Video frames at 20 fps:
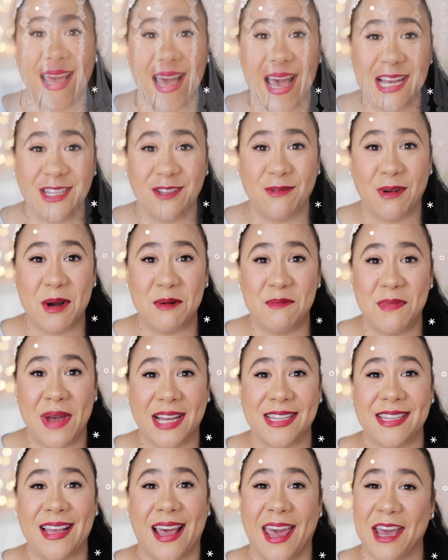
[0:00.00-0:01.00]
guys, welcome
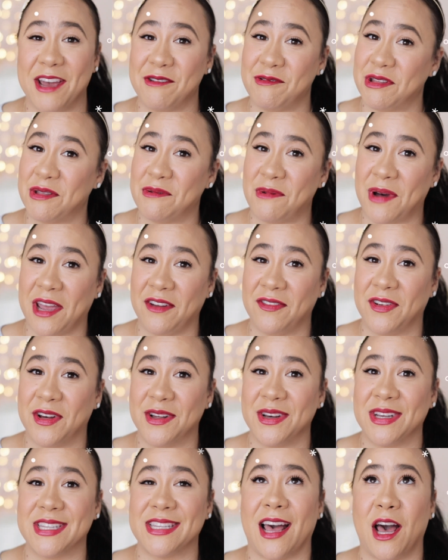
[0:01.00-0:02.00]
back to Hanging with the
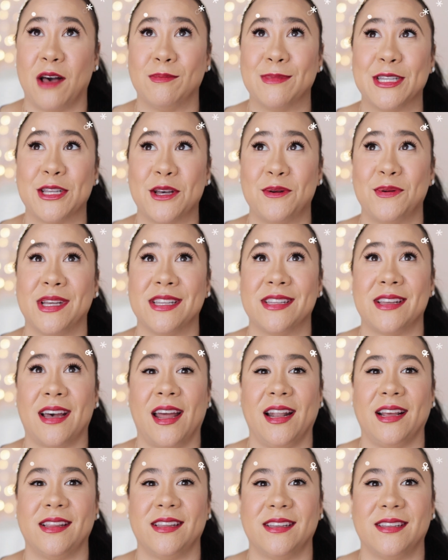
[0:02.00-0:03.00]
White-Fulks. I'm so
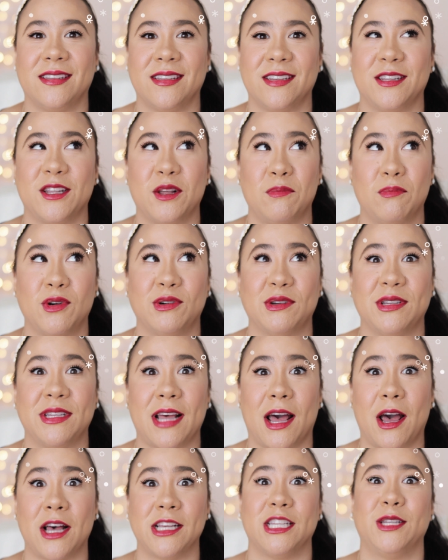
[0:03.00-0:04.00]
excited. This is the most
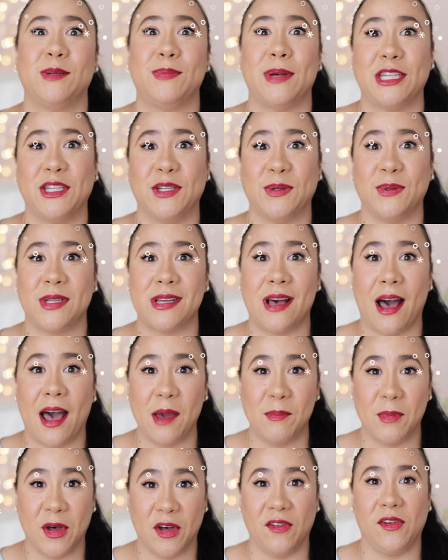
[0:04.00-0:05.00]
special
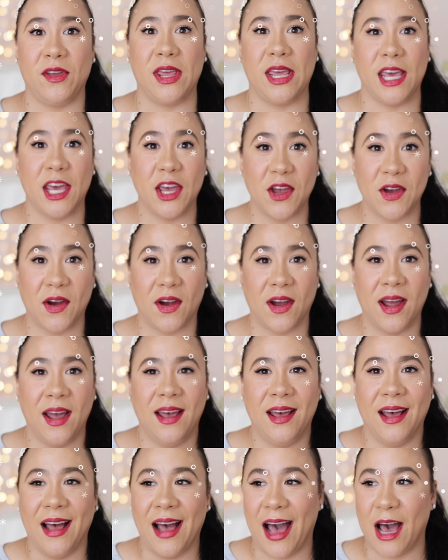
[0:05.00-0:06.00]
time of year.
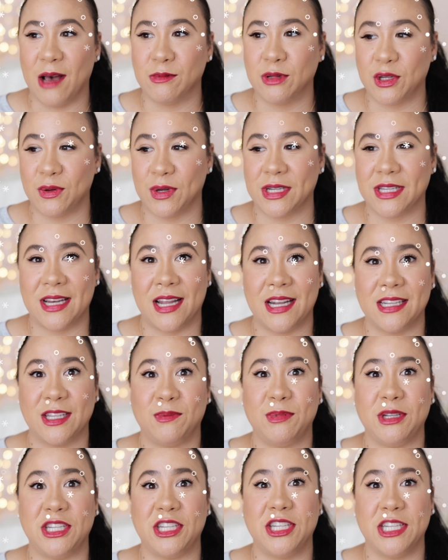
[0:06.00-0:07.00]
I'm so excited
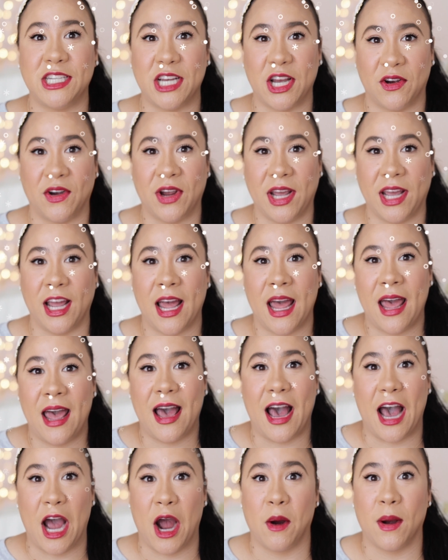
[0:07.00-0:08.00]
to be sharing
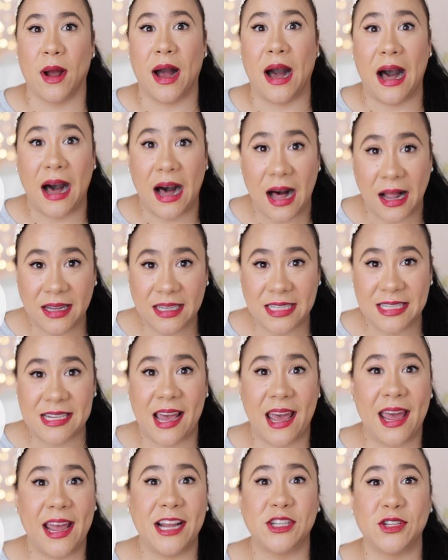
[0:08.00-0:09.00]
our
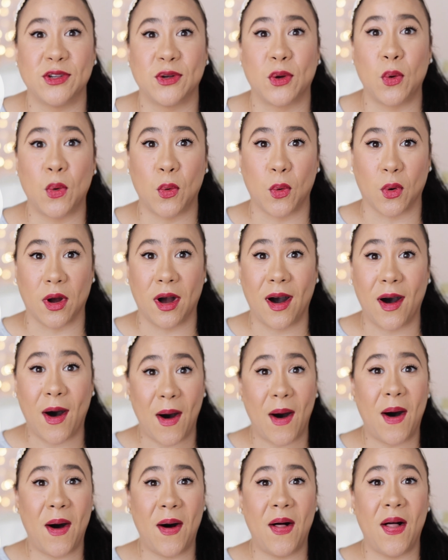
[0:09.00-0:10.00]
holiday decor
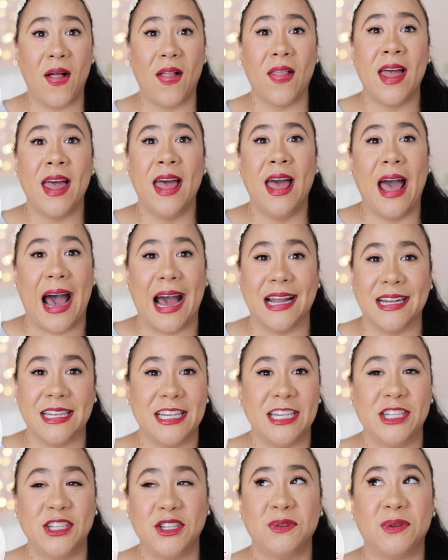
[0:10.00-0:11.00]
haul. I
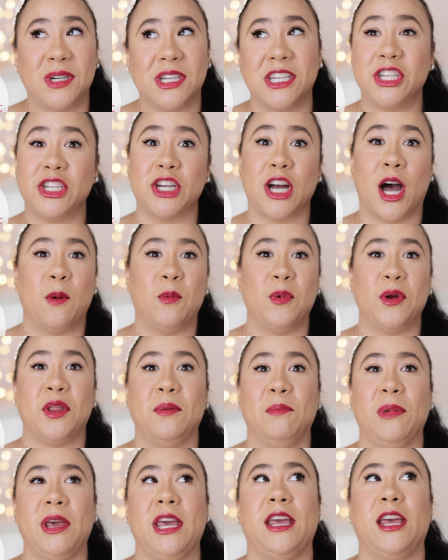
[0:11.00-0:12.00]
didn't do a shot
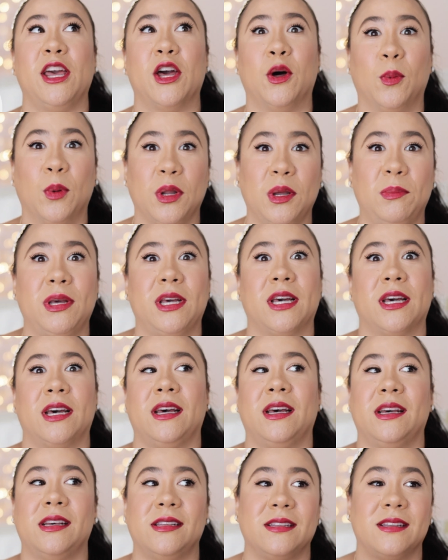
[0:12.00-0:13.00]
with me only
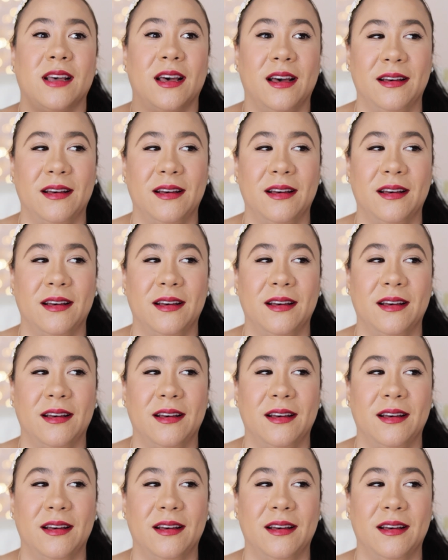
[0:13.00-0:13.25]
because